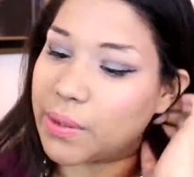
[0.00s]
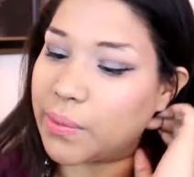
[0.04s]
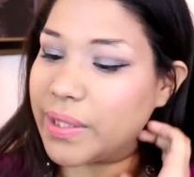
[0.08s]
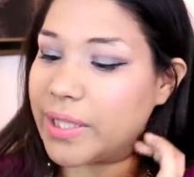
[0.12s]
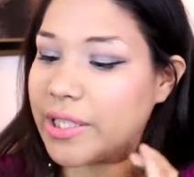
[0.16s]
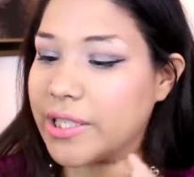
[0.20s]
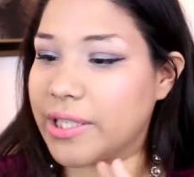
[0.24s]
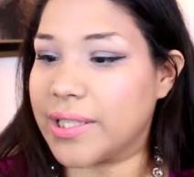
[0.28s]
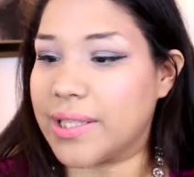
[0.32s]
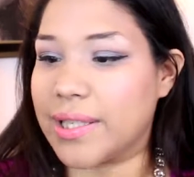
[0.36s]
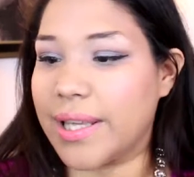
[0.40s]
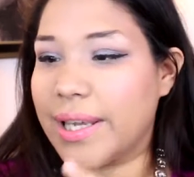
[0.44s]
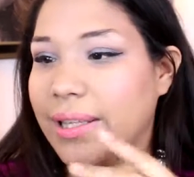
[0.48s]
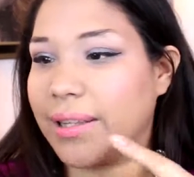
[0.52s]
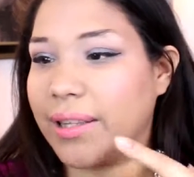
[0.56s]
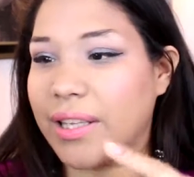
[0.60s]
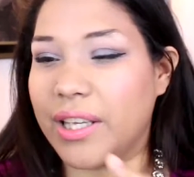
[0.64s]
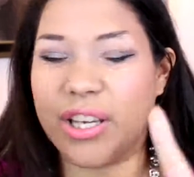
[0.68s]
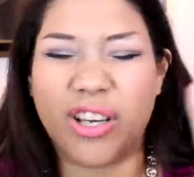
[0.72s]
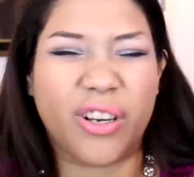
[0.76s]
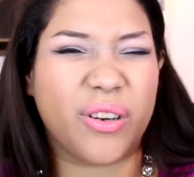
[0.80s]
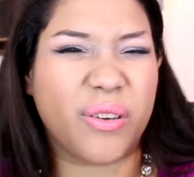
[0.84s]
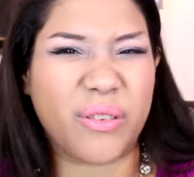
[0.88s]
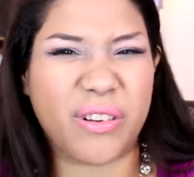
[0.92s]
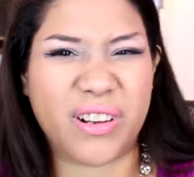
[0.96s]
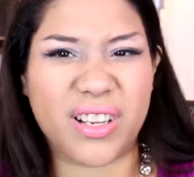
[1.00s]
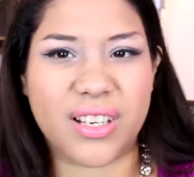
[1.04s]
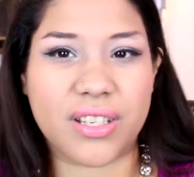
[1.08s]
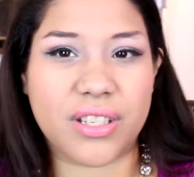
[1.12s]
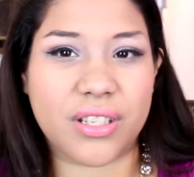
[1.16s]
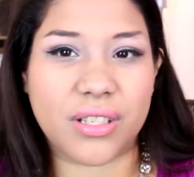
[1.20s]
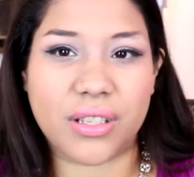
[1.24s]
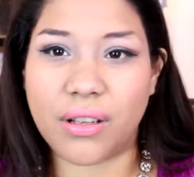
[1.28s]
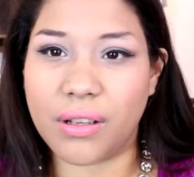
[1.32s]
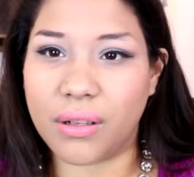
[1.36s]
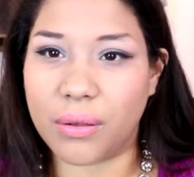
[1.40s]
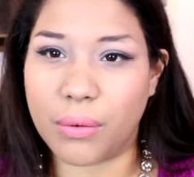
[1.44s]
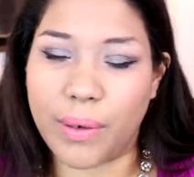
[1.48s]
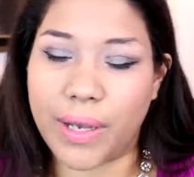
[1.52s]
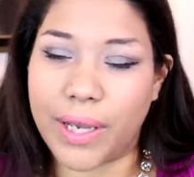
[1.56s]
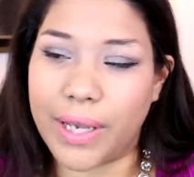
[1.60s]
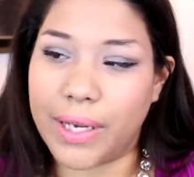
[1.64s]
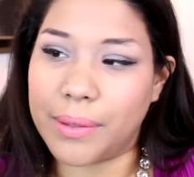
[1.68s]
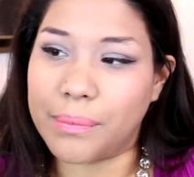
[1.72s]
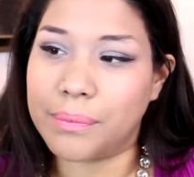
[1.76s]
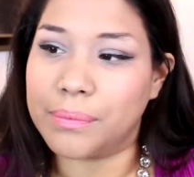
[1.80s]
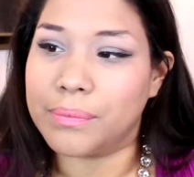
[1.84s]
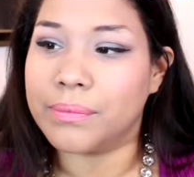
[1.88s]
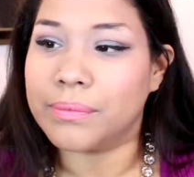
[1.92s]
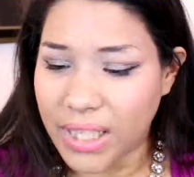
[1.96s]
which is like the original one.